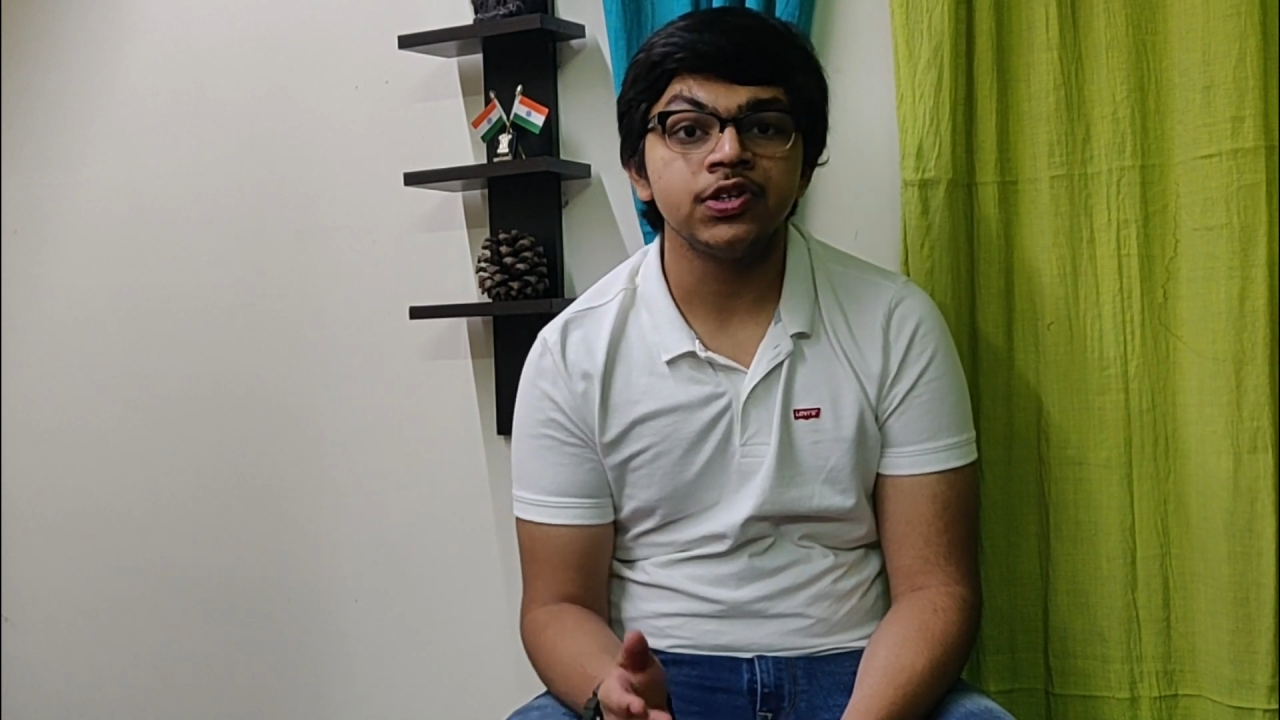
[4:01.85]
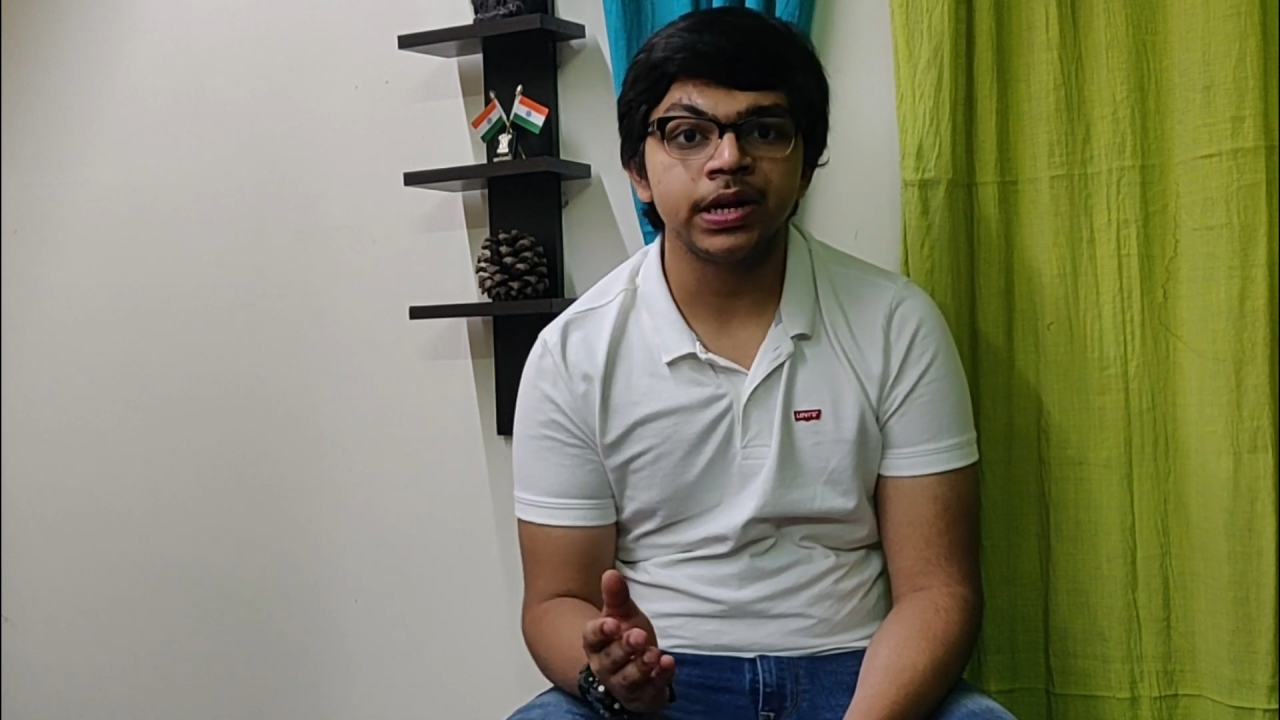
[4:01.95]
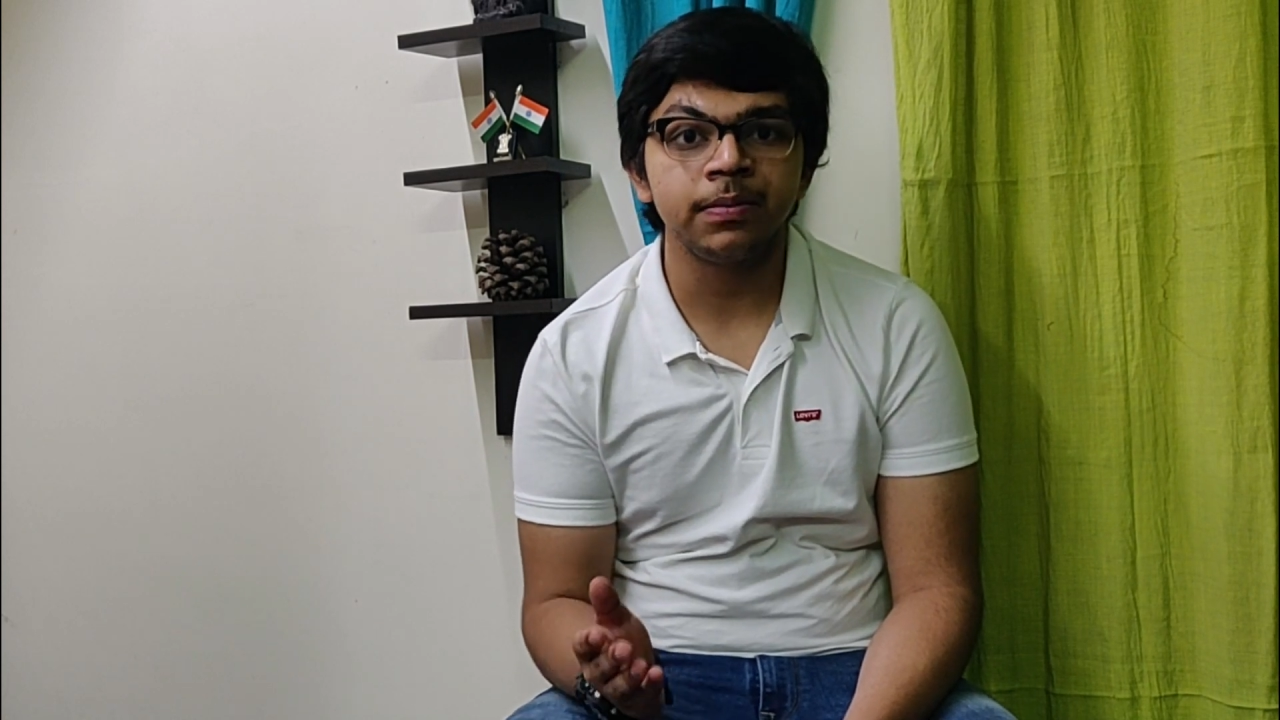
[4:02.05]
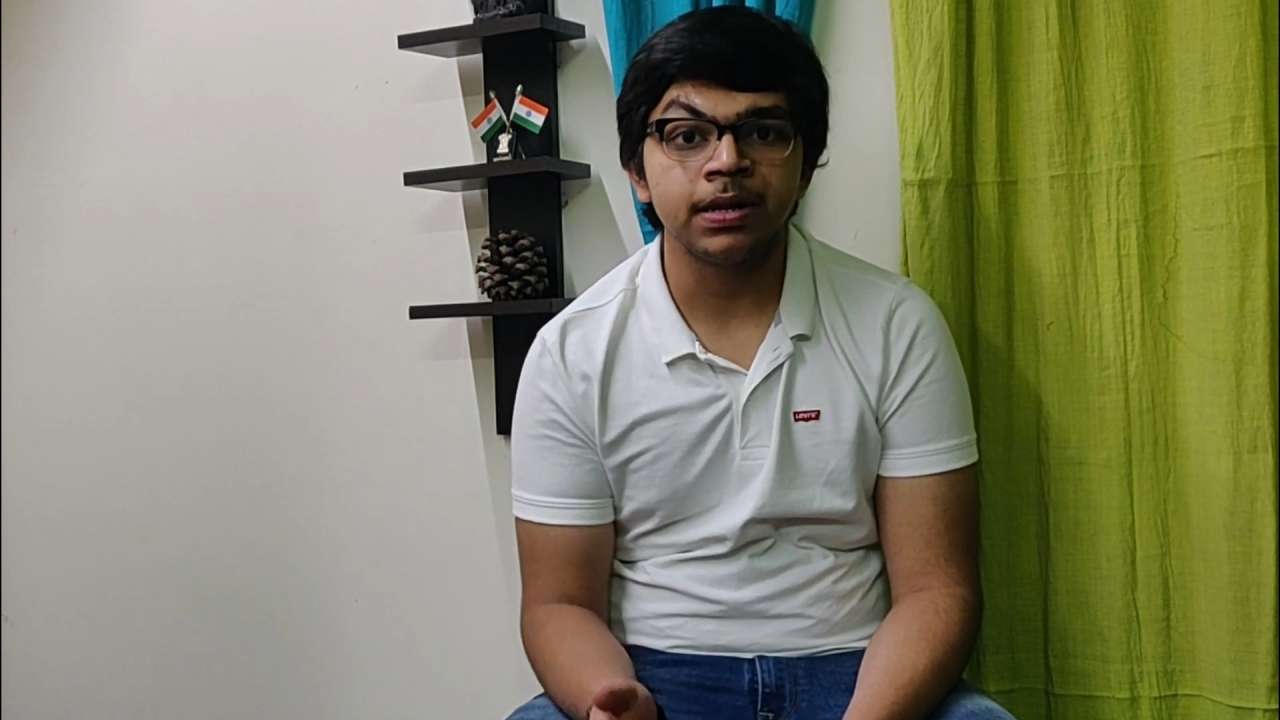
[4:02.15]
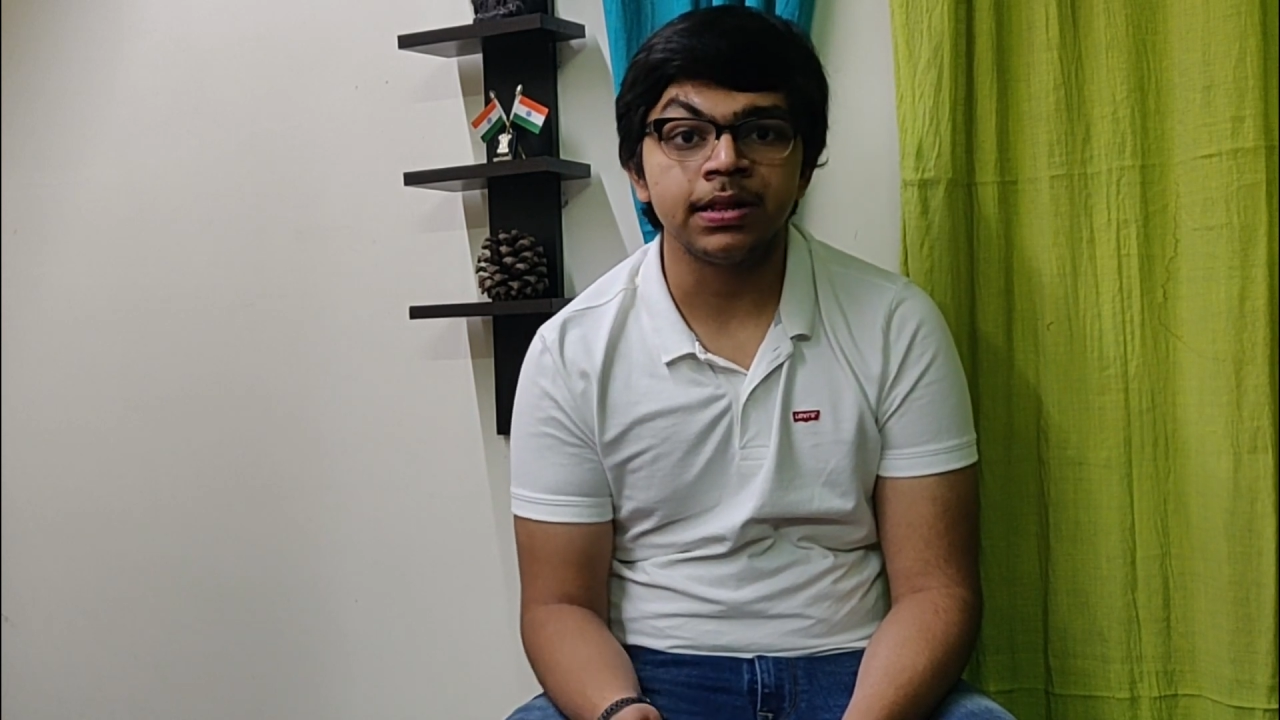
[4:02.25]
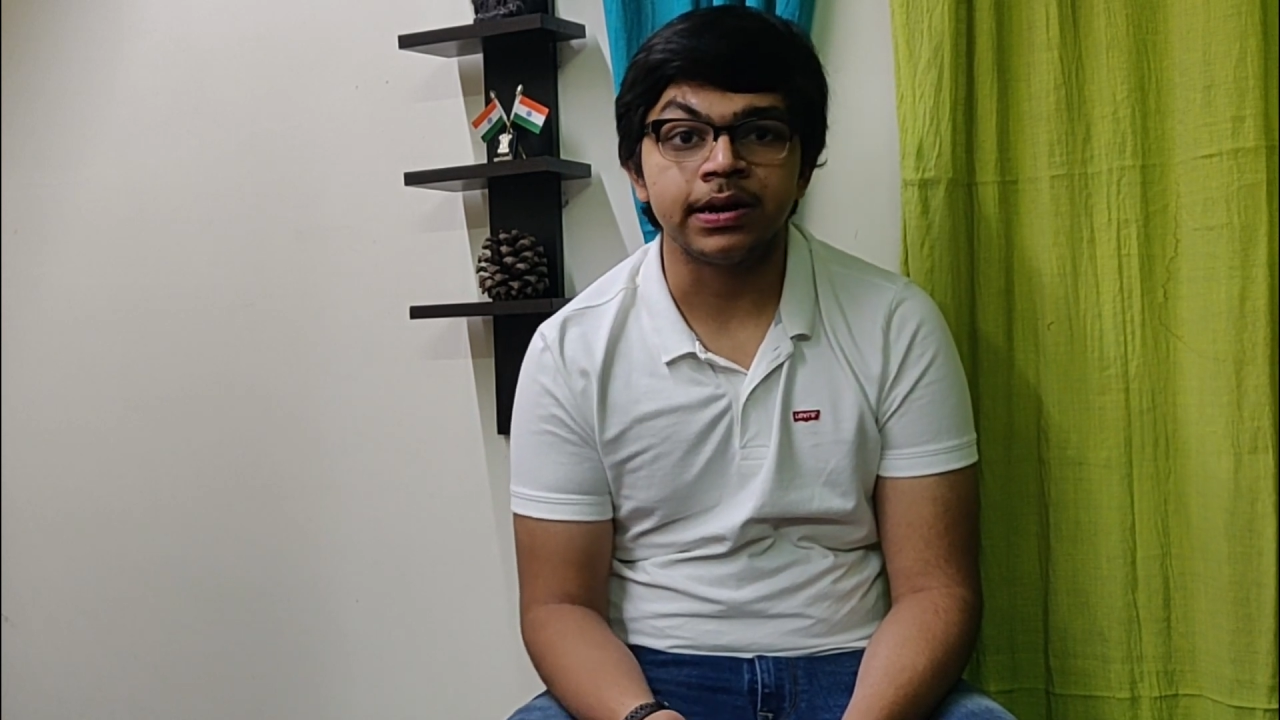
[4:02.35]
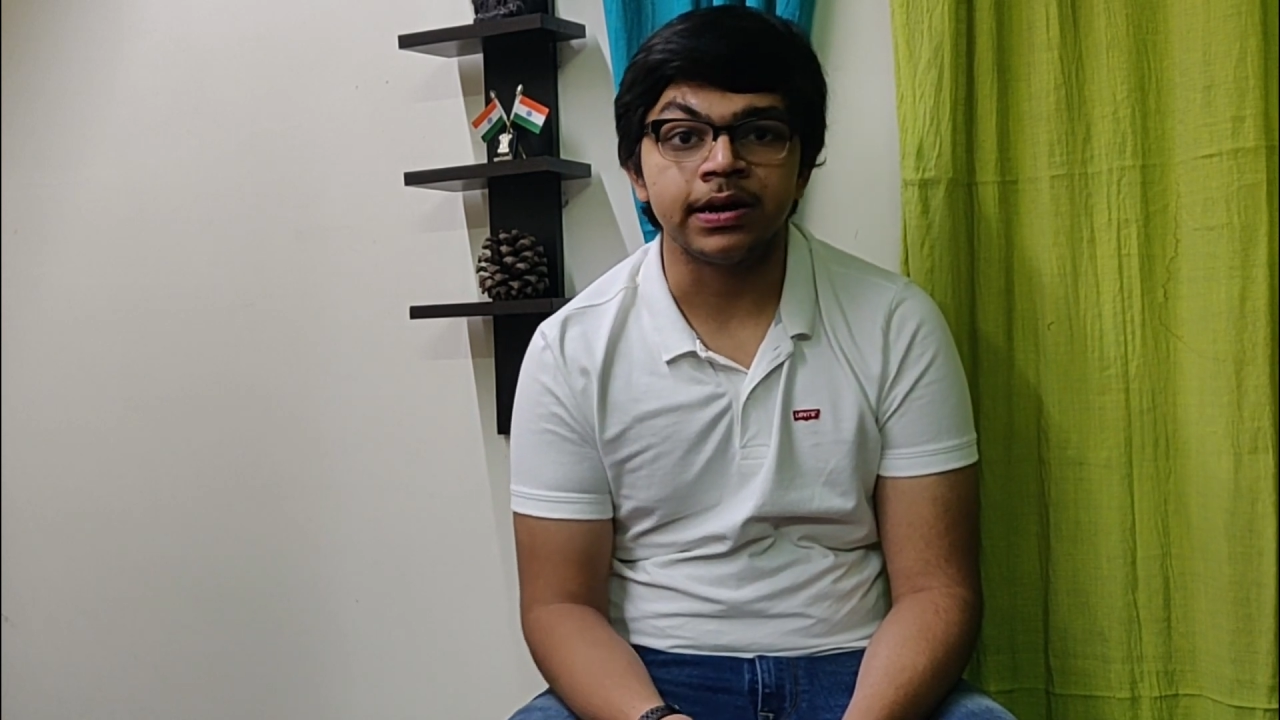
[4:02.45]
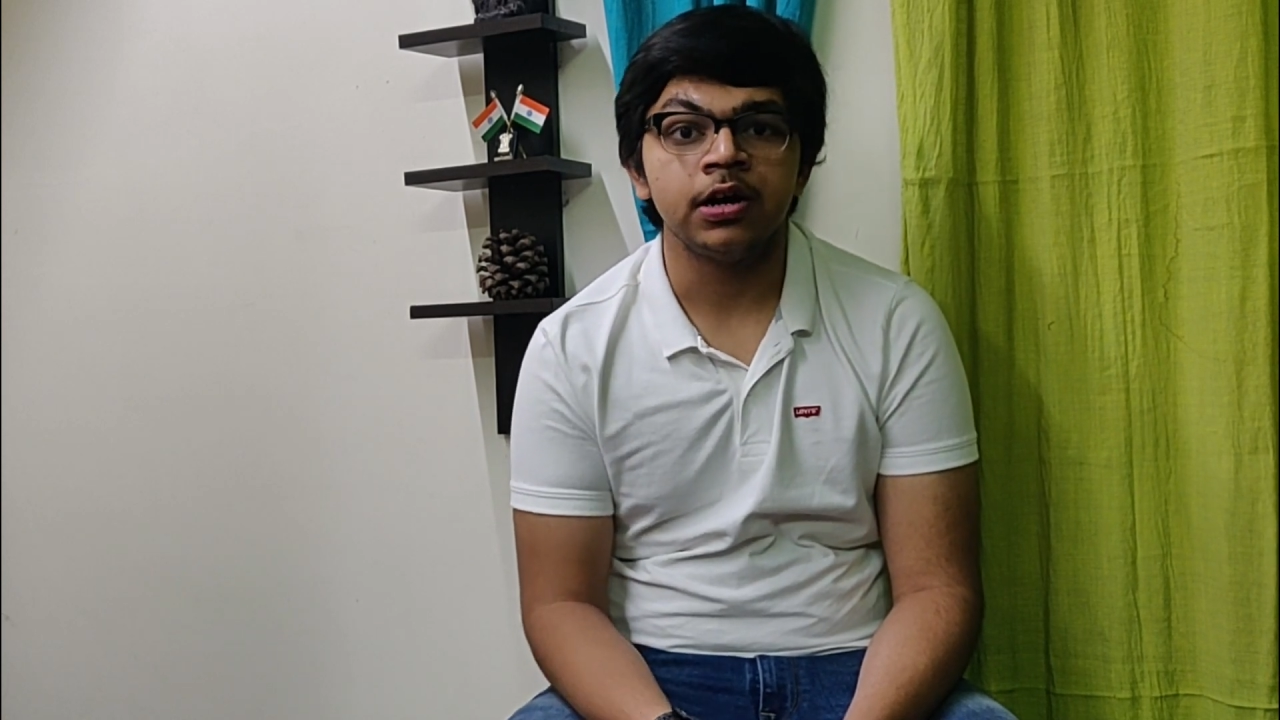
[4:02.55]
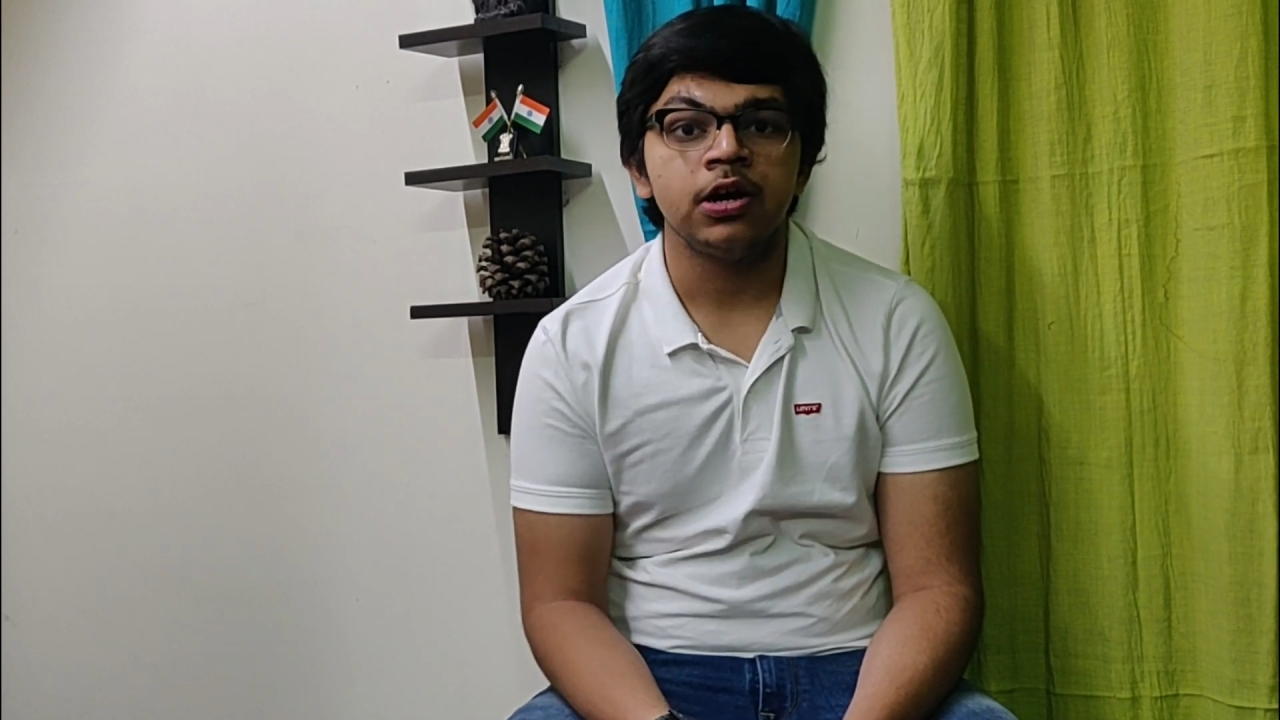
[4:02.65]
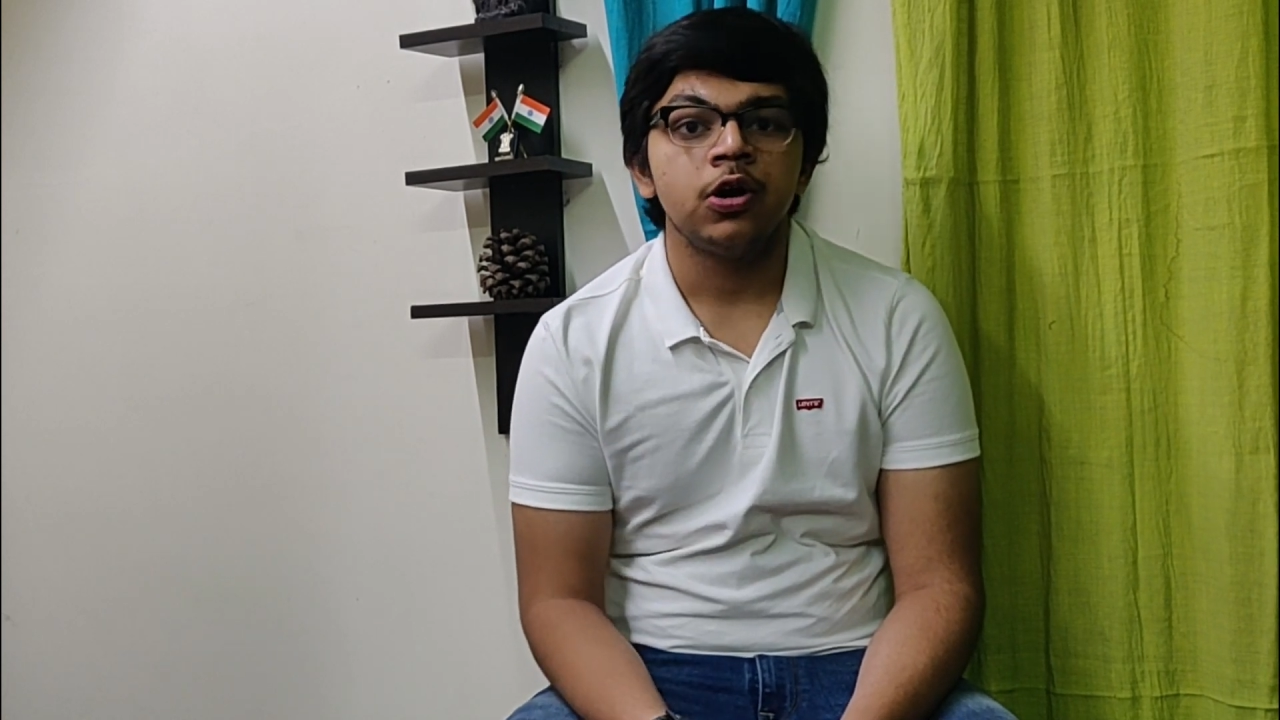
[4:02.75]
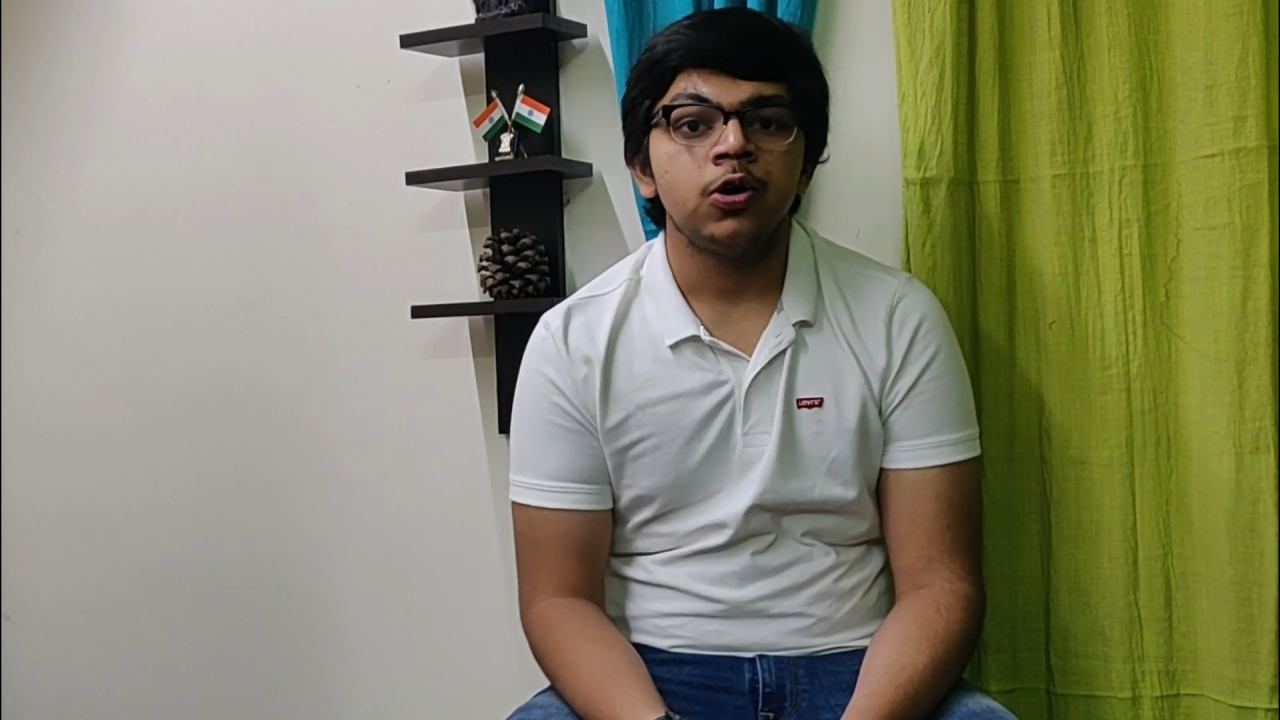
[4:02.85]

Sribhadra,